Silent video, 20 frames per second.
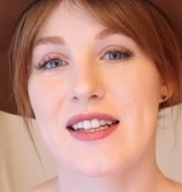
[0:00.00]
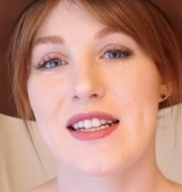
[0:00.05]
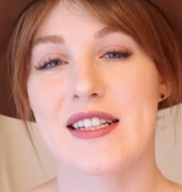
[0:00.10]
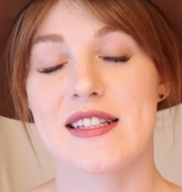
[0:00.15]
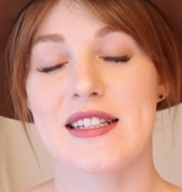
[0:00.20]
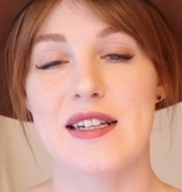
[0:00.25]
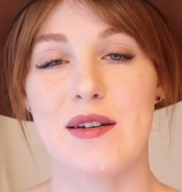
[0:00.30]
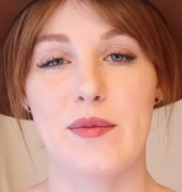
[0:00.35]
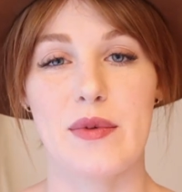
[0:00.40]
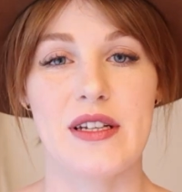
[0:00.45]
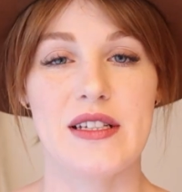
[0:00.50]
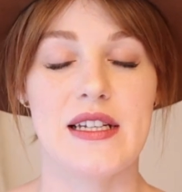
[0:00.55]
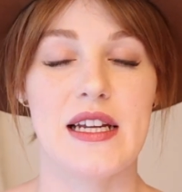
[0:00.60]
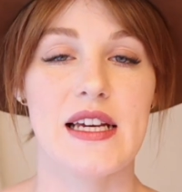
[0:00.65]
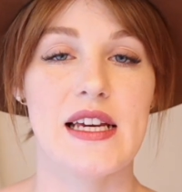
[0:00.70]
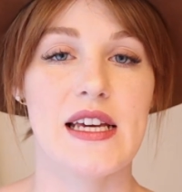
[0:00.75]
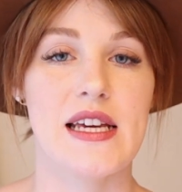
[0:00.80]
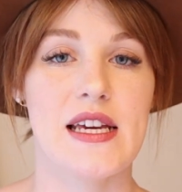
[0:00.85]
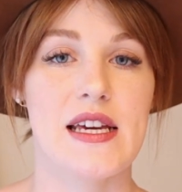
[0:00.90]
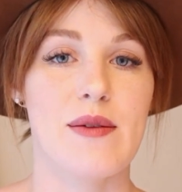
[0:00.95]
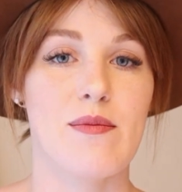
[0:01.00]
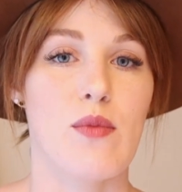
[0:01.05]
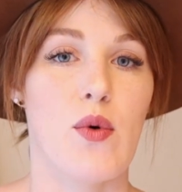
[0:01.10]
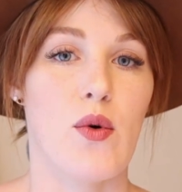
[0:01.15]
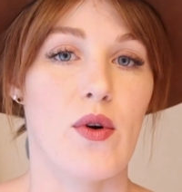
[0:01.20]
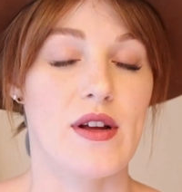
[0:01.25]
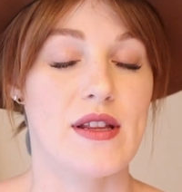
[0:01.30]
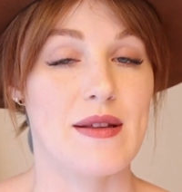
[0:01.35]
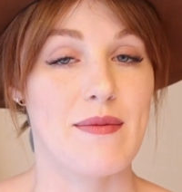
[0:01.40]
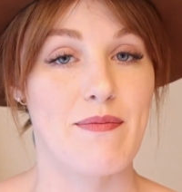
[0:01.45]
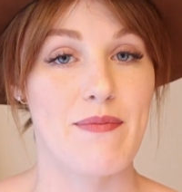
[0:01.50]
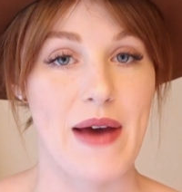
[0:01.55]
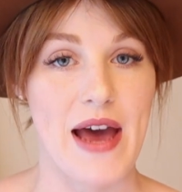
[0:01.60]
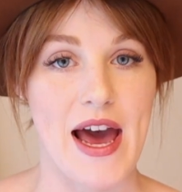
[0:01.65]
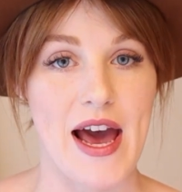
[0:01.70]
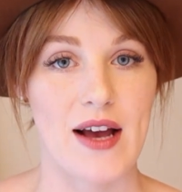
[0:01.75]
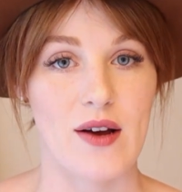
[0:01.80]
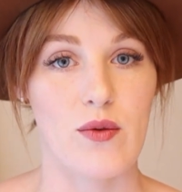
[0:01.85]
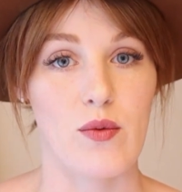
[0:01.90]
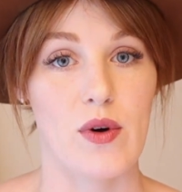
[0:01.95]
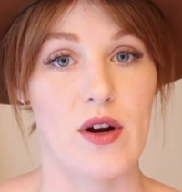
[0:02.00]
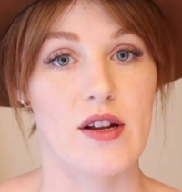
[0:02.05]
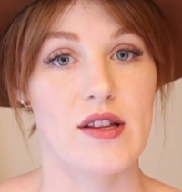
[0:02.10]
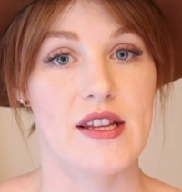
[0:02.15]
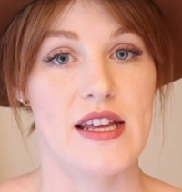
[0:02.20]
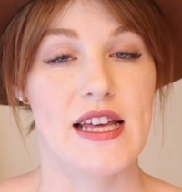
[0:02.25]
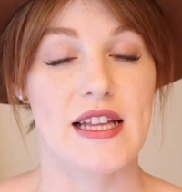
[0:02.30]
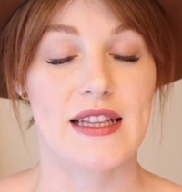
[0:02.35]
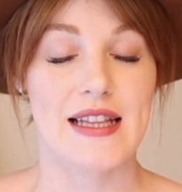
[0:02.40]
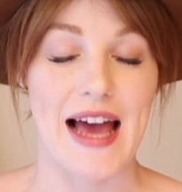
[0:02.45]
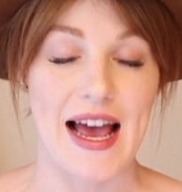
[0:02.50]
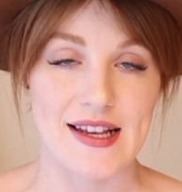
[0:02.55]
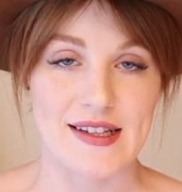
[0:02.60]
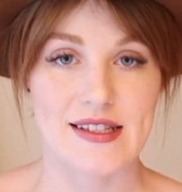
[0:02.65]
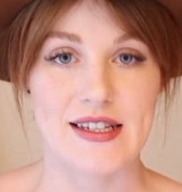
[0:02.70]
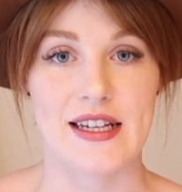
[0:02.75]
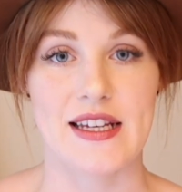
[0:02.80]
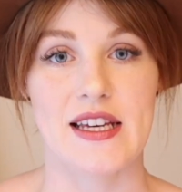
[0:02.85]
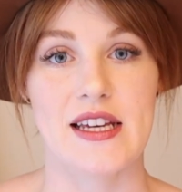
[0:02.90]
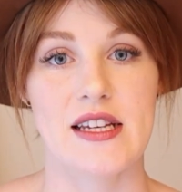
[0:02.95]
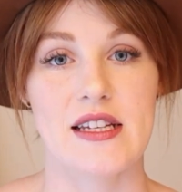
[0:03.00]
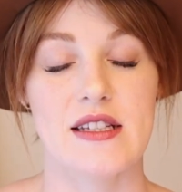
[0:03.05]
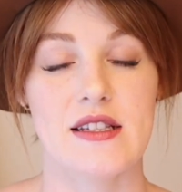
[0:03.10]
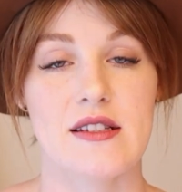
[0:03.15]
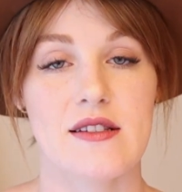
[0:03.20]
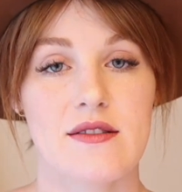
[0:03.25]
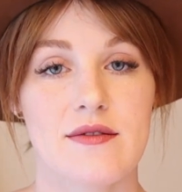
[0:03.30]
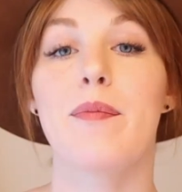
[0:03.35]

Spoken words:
then it's going to be digging in more in the back where the elastic is.